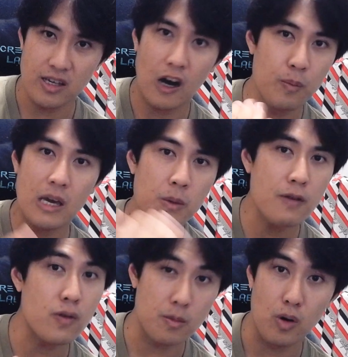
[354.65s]
I'll be aiming
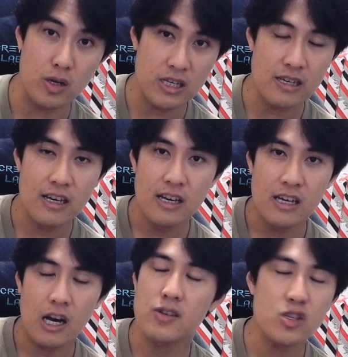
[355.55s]
for the body.
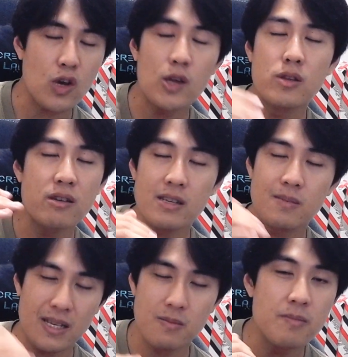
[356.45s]
I'll just try to deal as
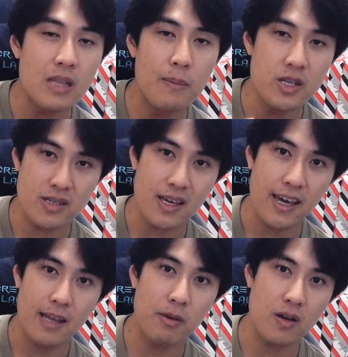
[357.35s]
maximum damage as I
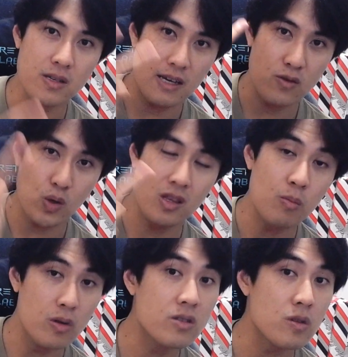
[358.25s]
can because I have 20
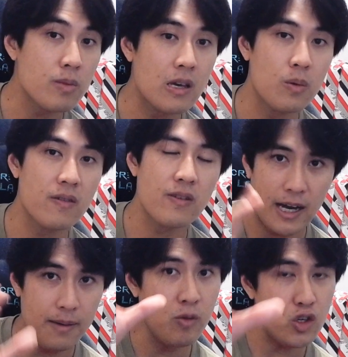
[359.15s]
bullets to play with.
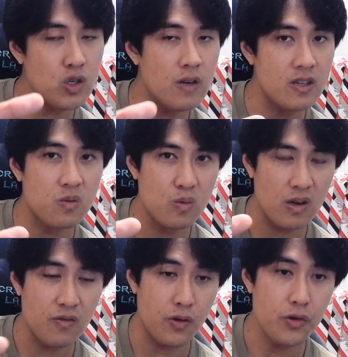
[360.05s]
I'm not sure if this will work
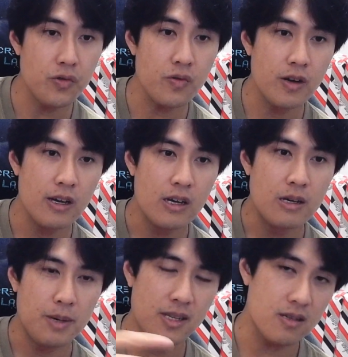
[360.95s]
for you,
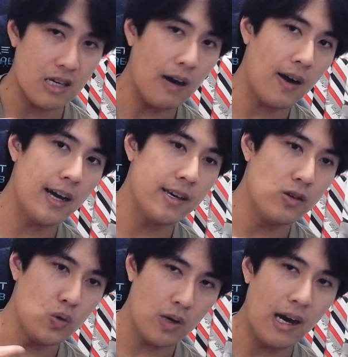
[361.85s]
but this is how I
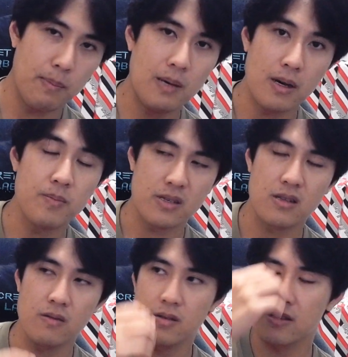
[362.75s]
play my
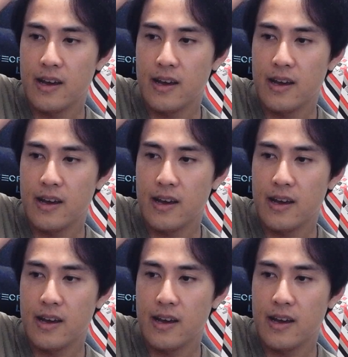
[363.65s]
pistols.